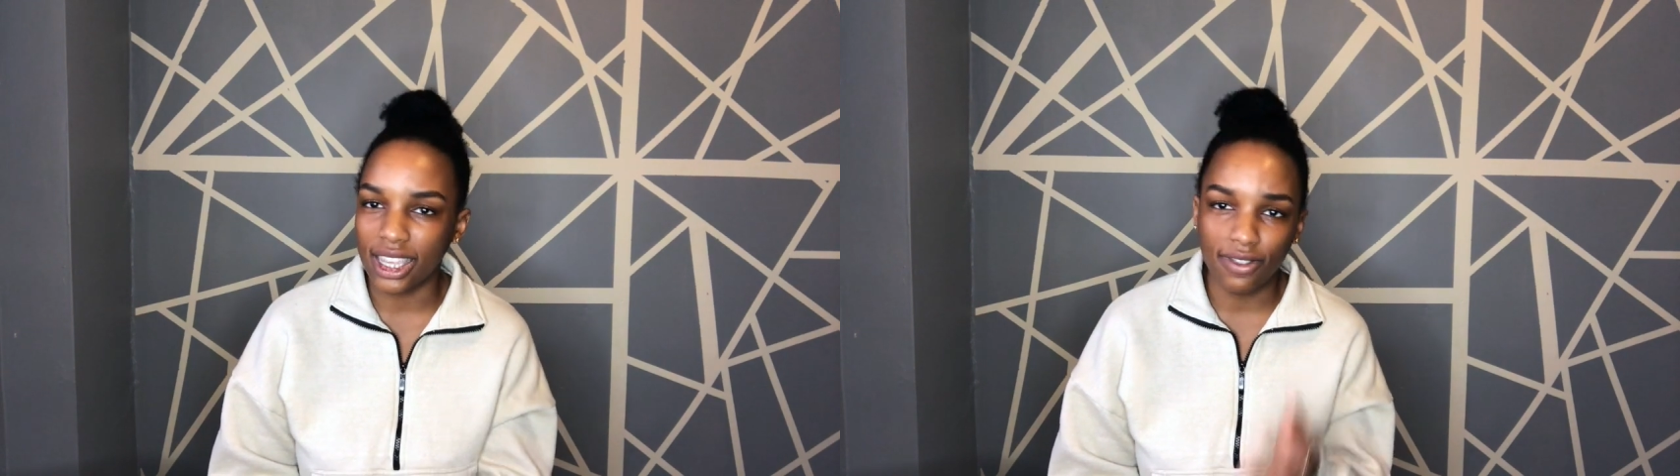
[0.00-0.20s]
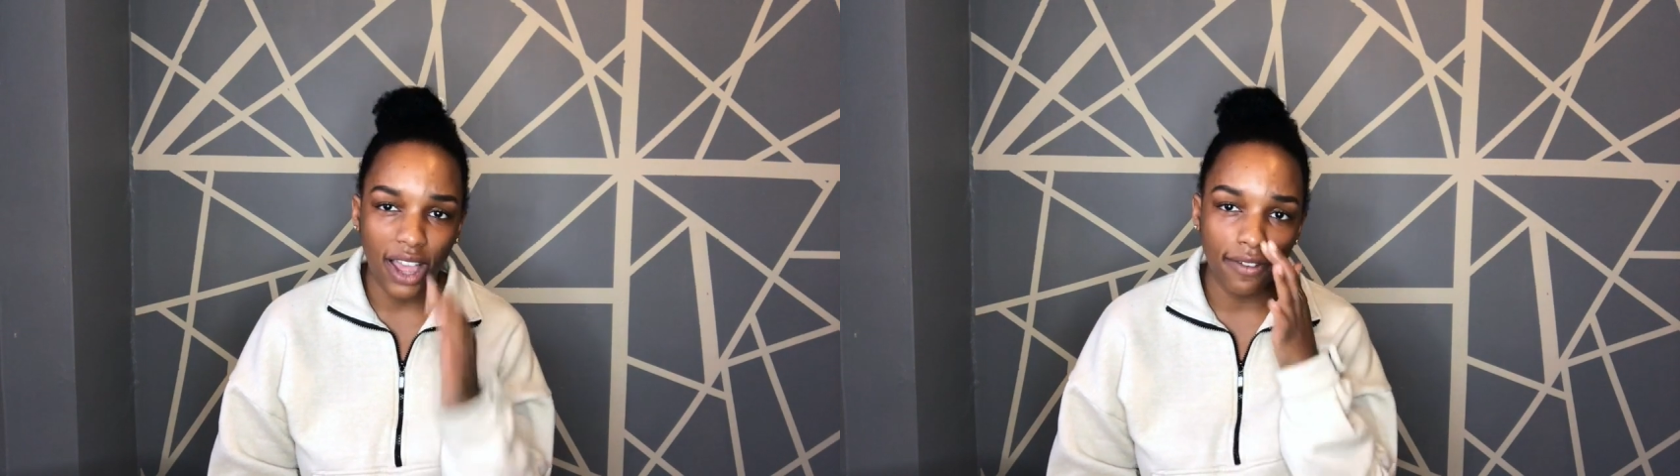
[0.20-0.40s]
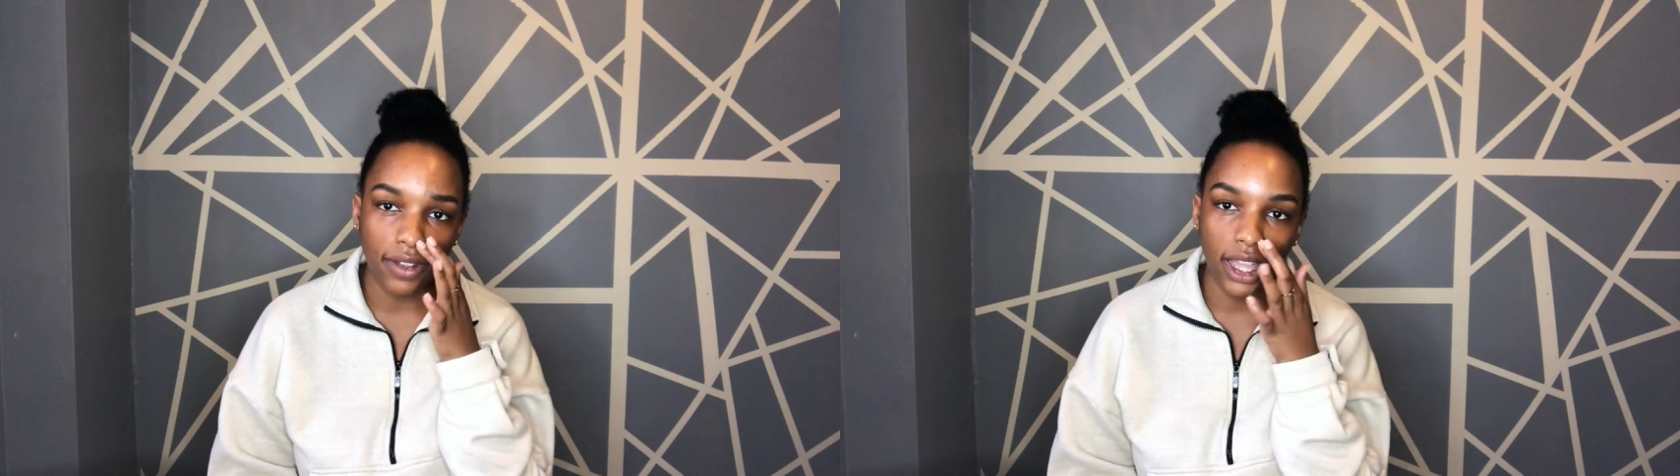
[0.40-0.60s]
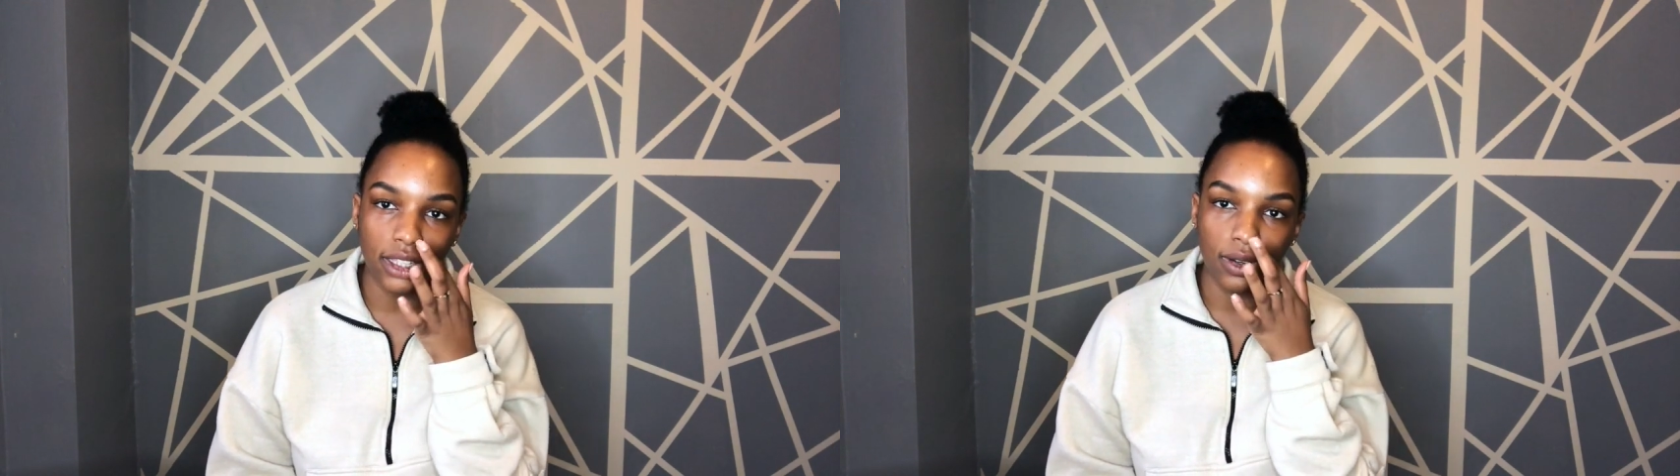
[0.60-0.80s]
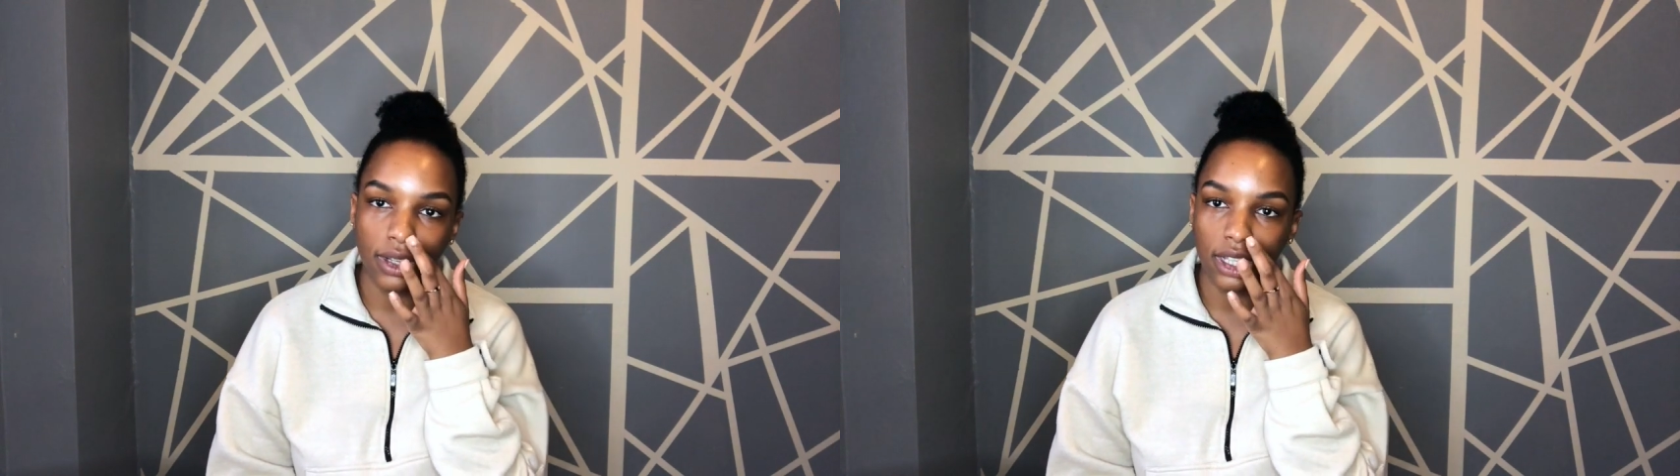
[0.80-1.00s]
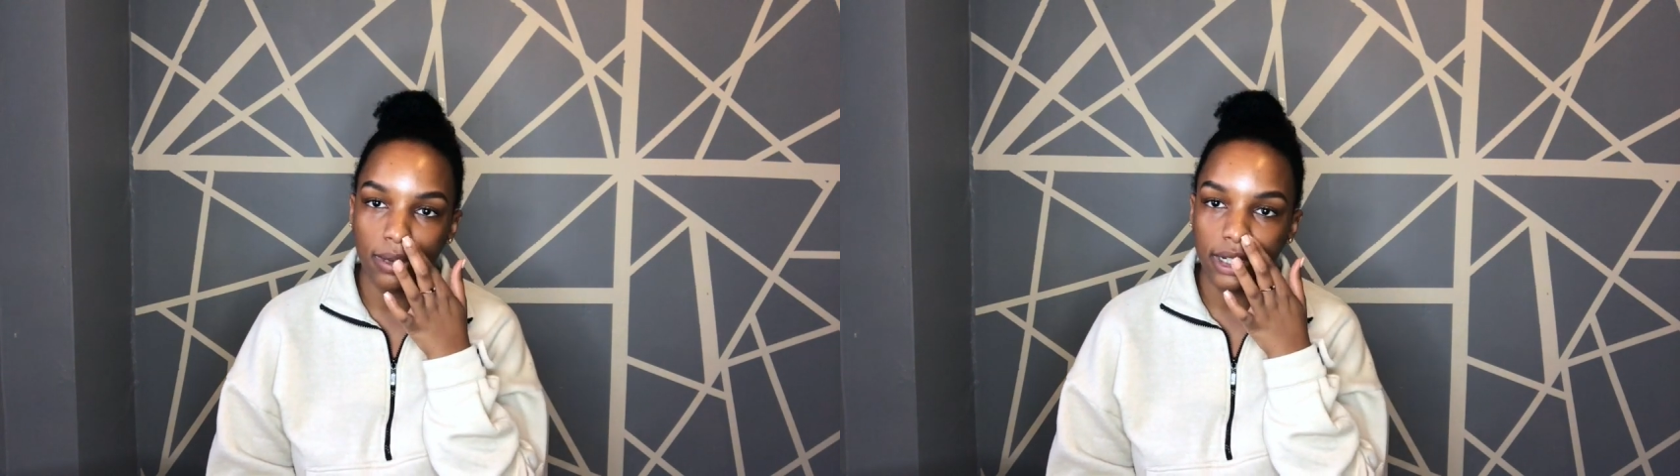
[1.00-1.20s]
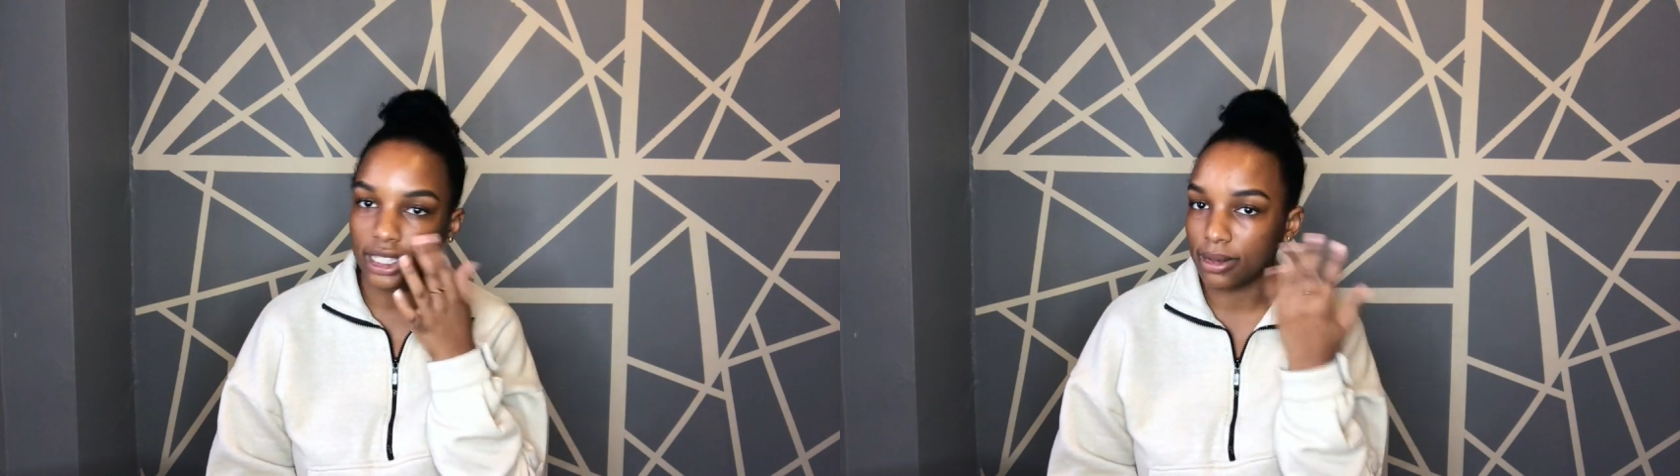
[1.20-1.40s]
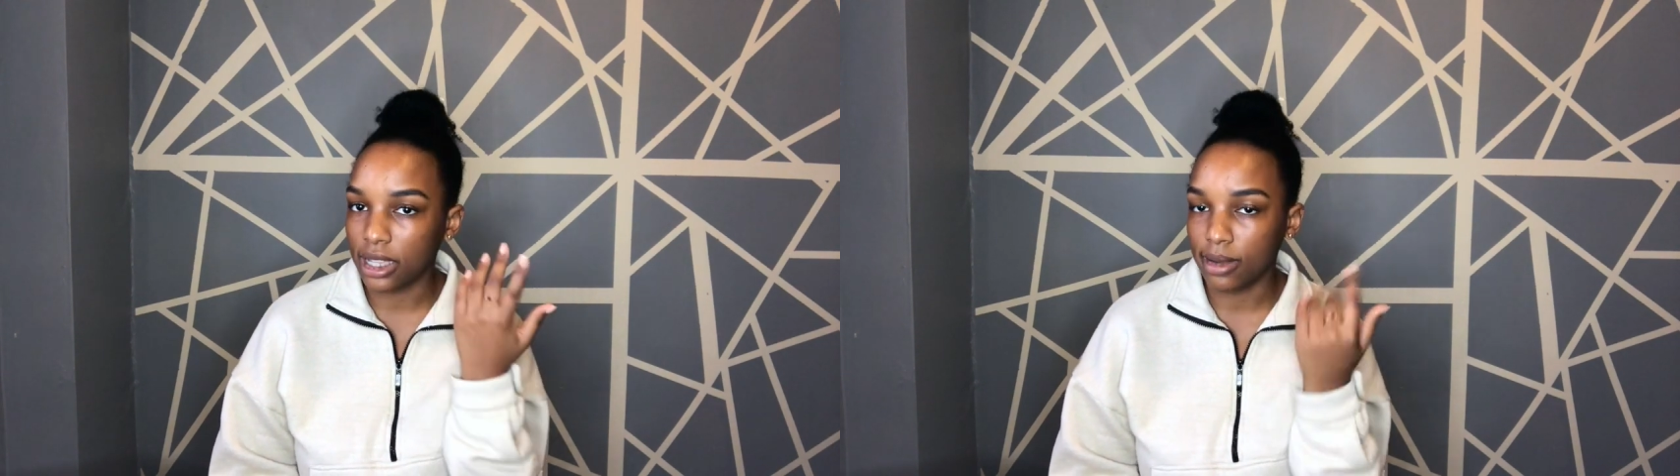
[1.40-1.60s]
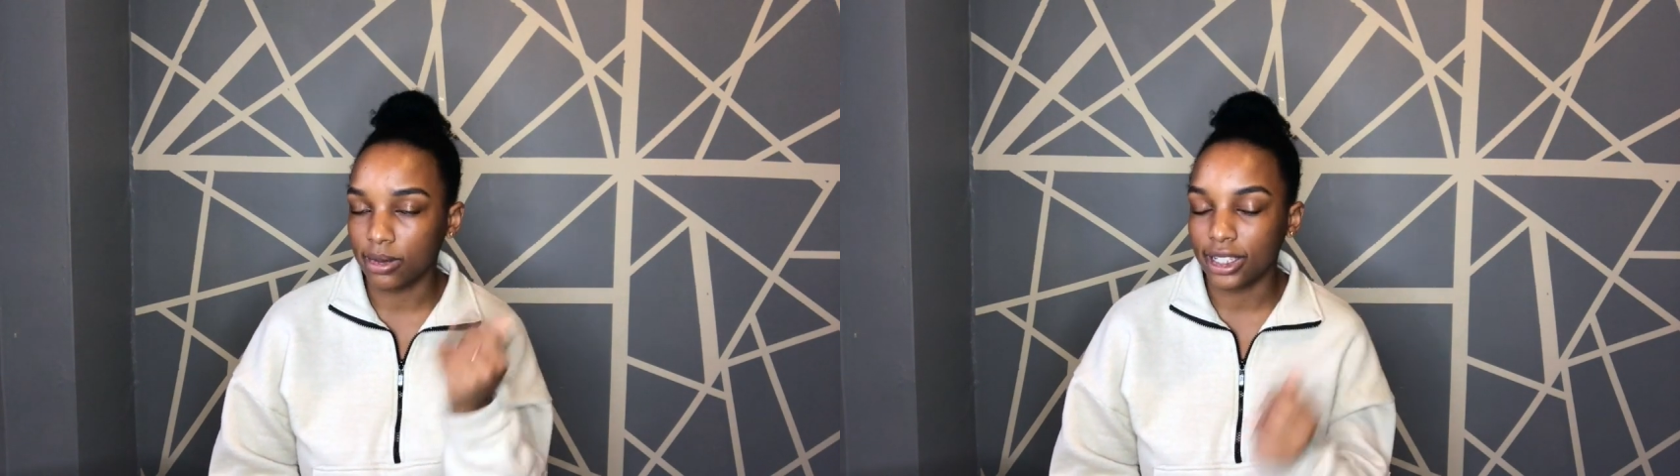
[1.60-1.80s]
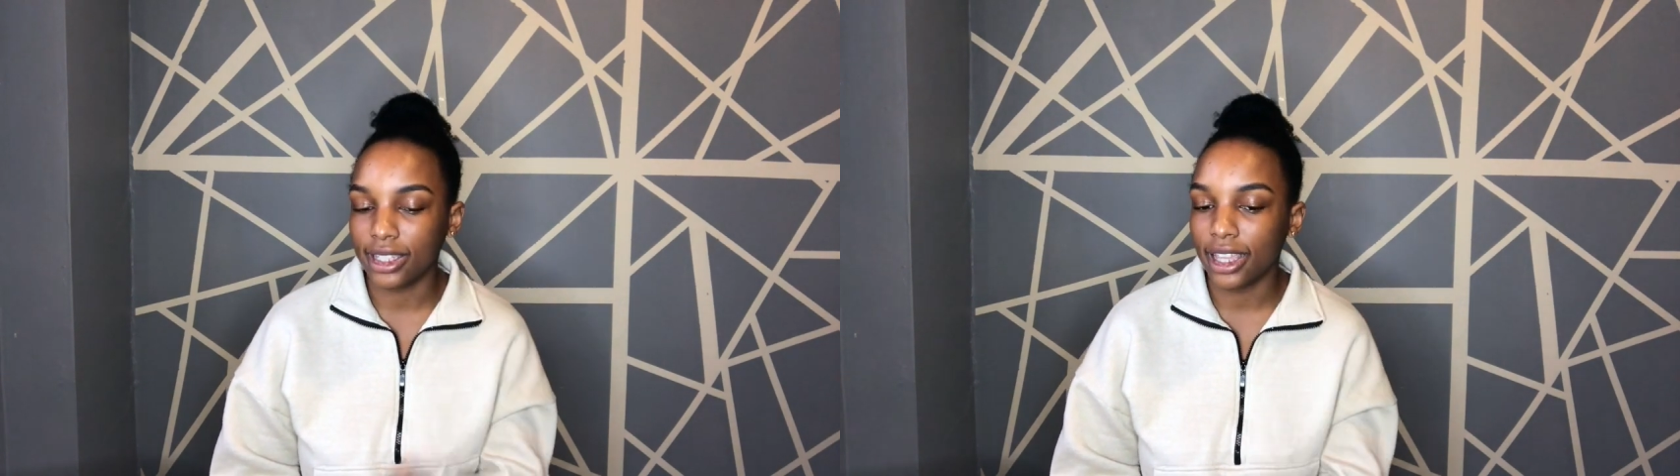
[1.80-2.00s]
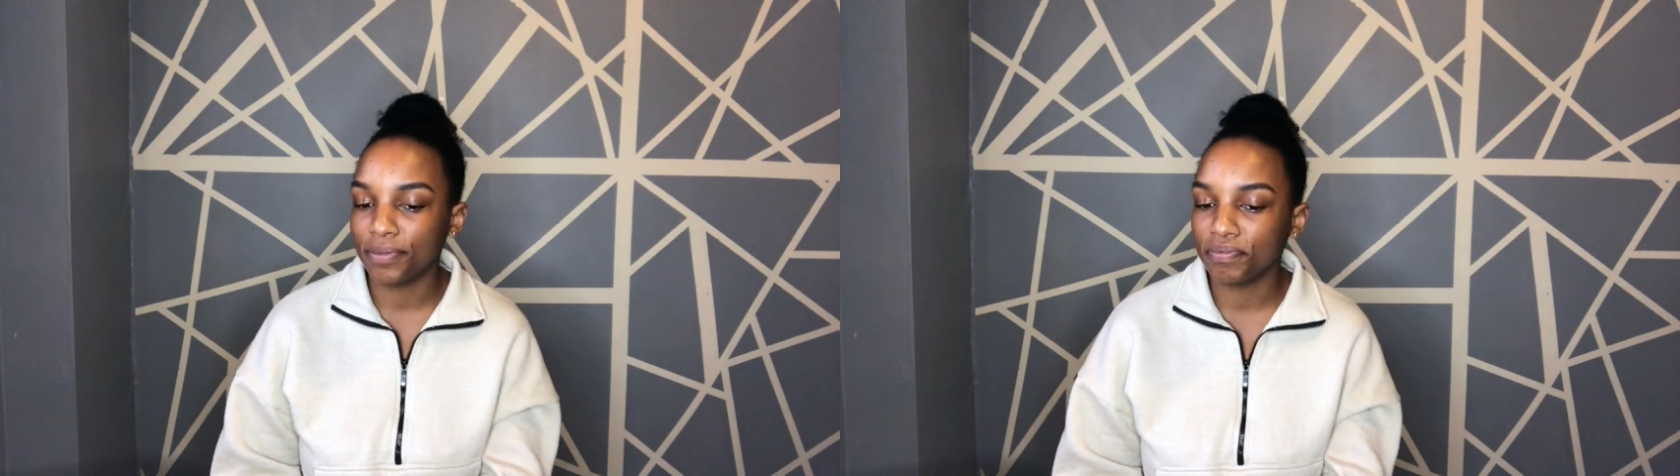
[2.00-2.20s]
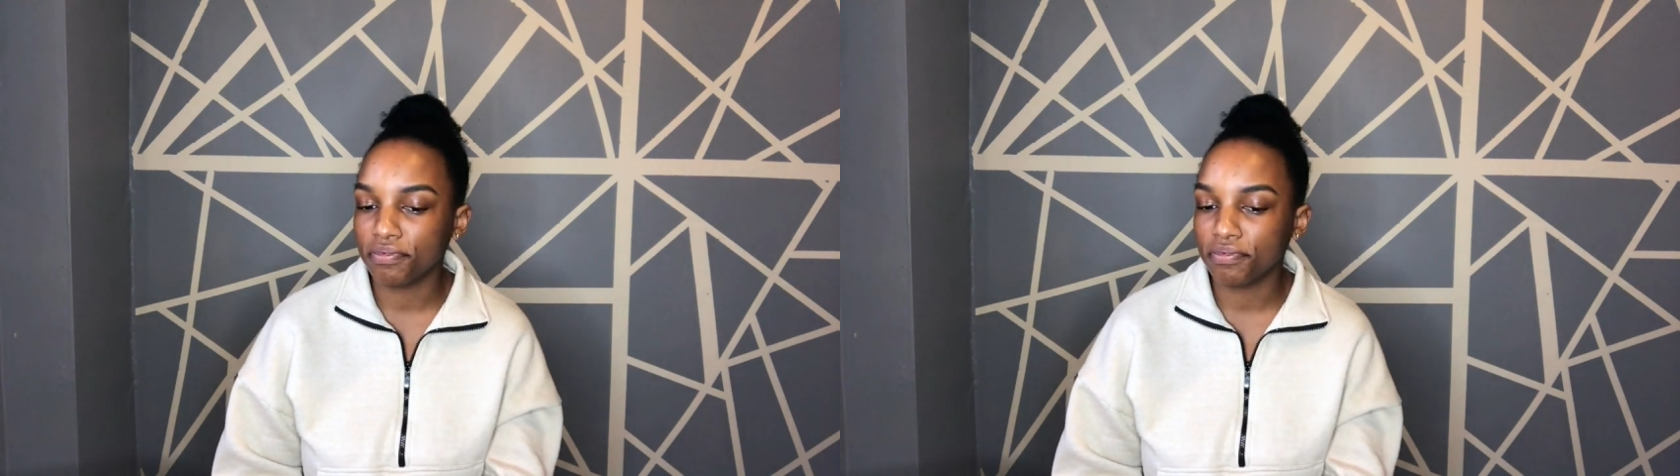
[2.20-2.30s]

if I feel like doing them, because sometimes I'm just like,